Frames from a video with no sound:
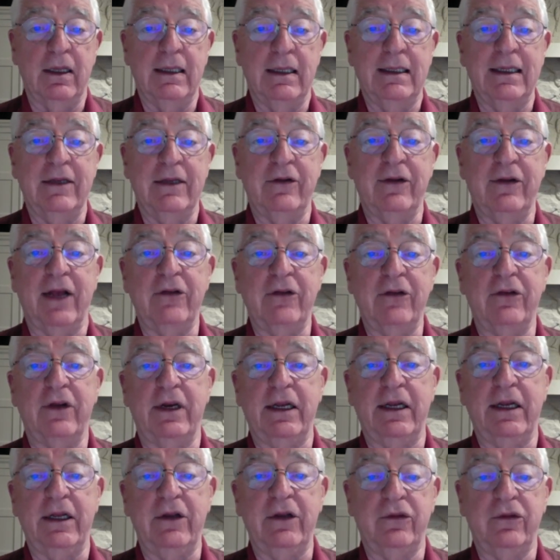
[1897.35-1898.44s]

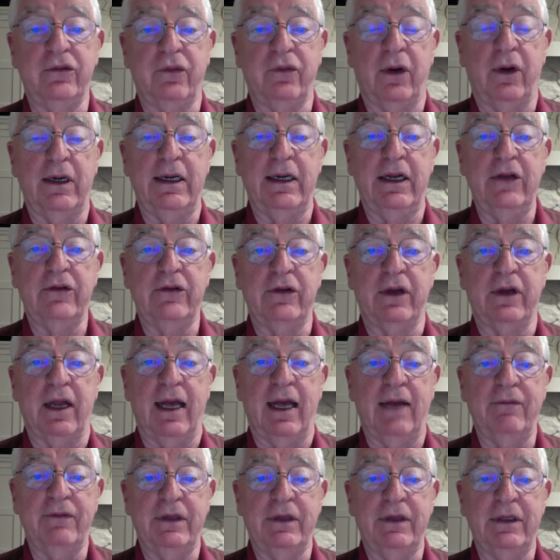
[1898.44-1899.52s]
necessities for a decent
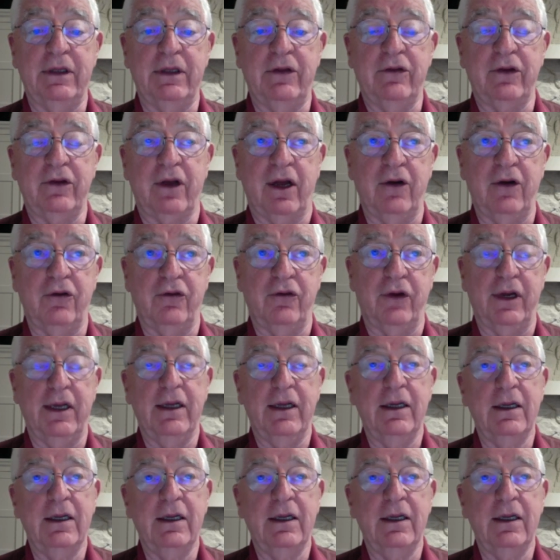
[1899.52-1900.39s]
life in this country.